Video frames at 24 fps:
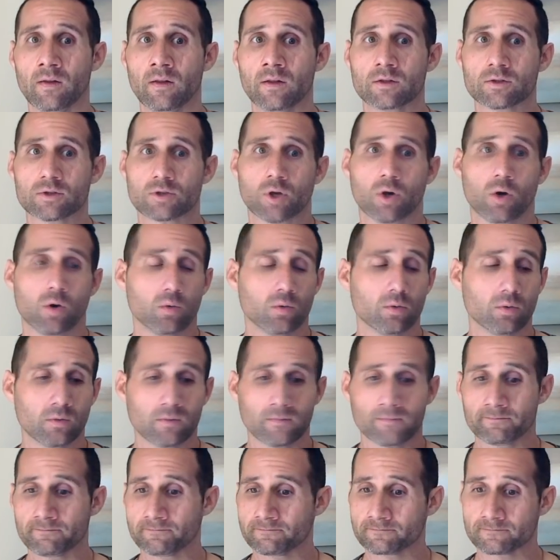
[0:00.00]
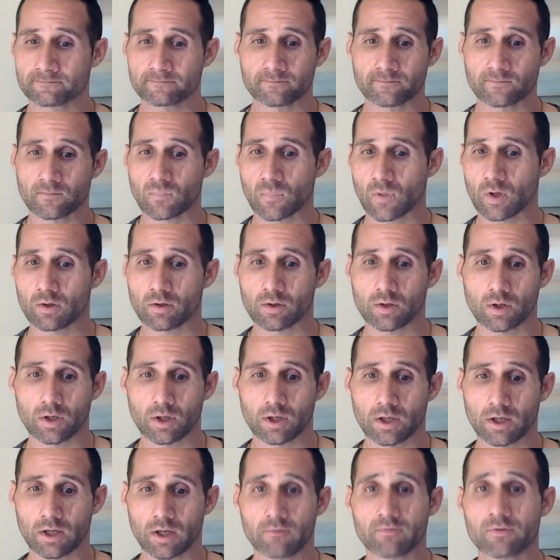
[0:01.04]
So
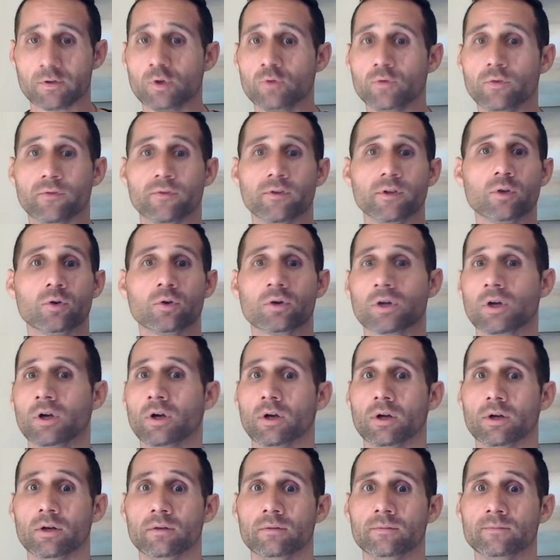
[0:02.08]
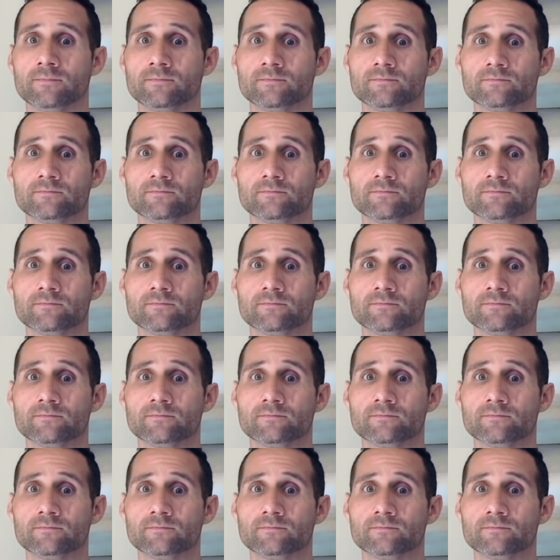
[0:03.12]
if you feel good,